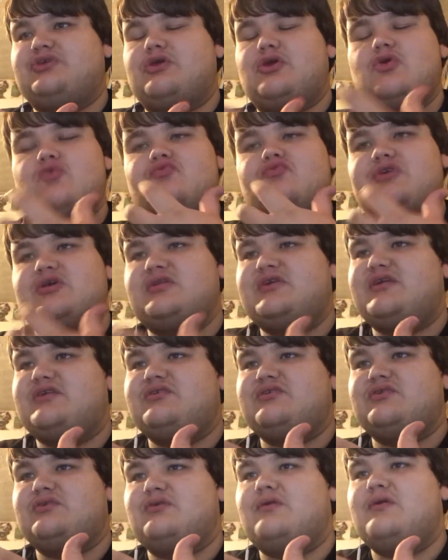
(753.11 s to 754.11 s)
You really
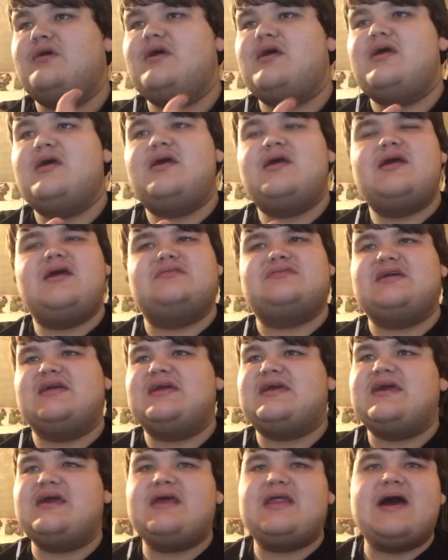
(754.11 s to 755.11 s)
do. And they
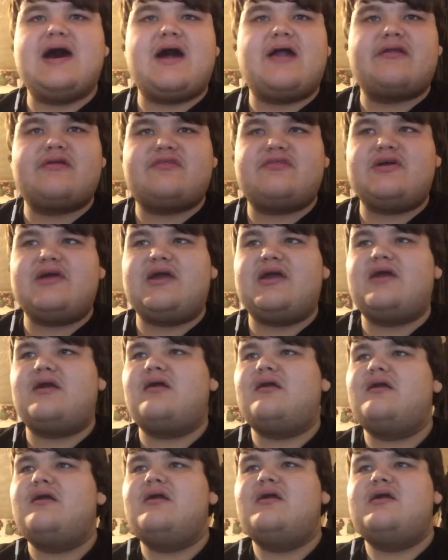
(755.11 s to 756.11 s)
get out of
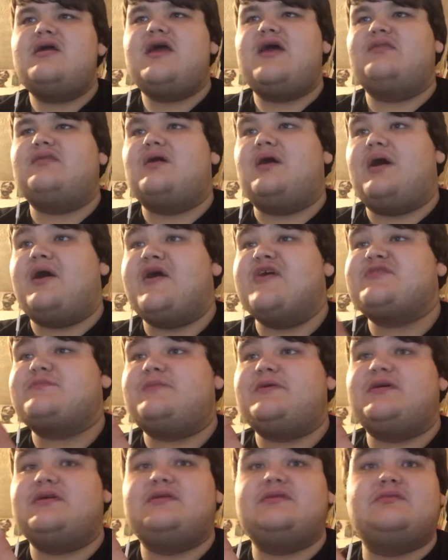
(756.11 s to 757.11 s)
there, and the
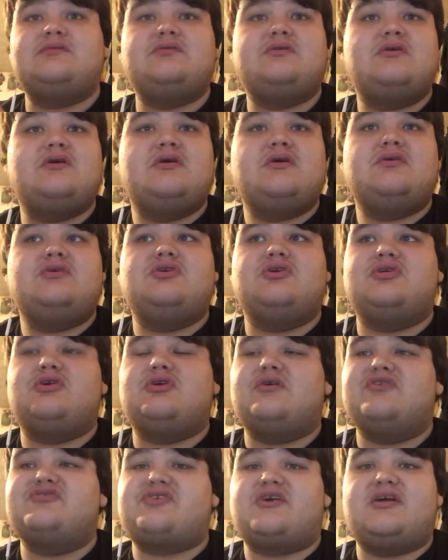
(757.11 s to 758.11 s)
husband,
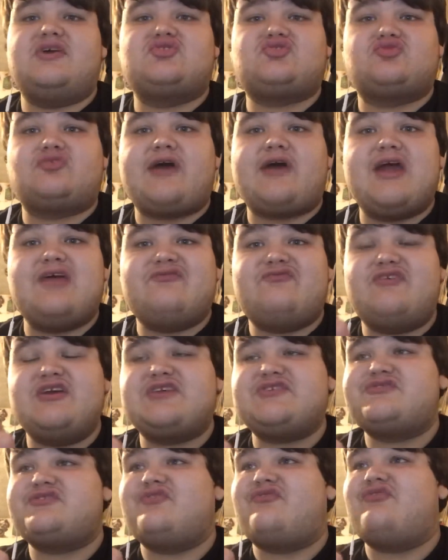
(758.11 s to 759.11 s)
is gonna try and
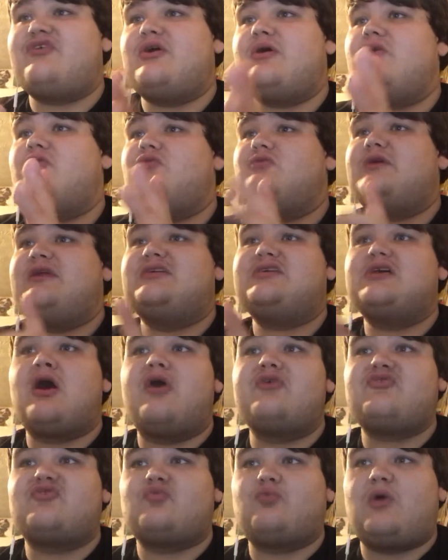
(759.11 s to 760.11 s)
fix the phone. He
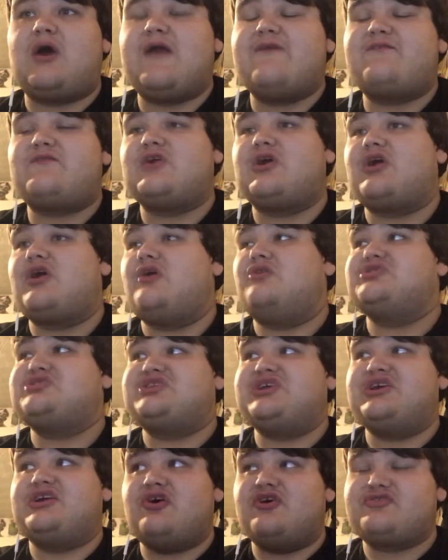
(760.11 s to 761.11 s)
tells his wife to go.
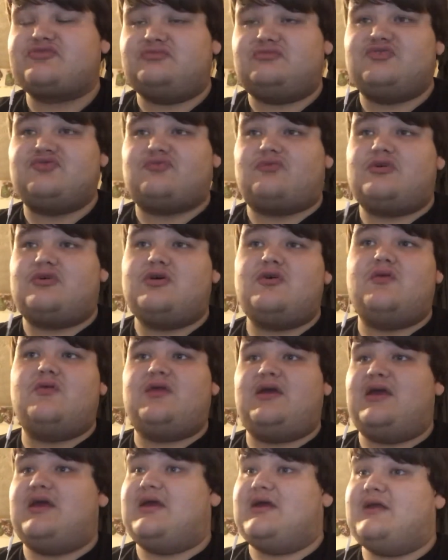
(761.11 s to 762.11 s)
She goes on this
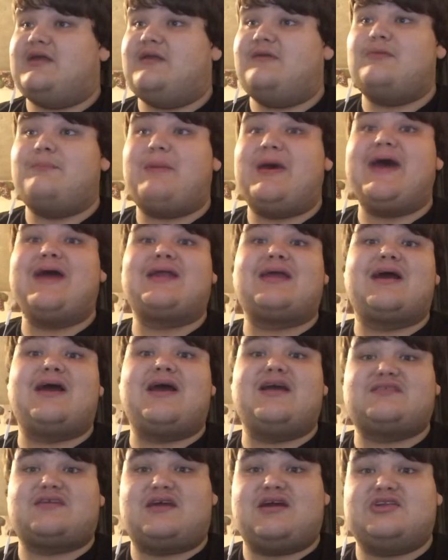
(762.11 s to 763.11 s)
road, and the bad
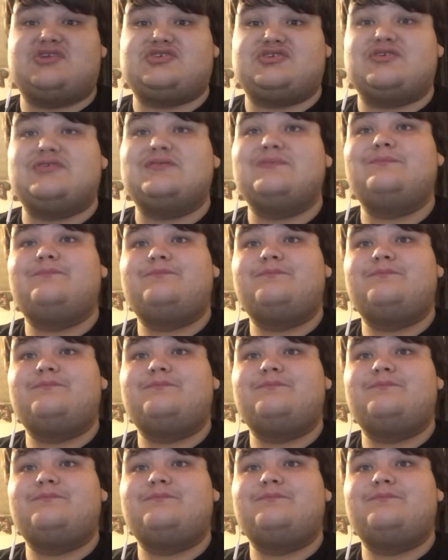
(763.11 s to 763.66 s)
guys catch her.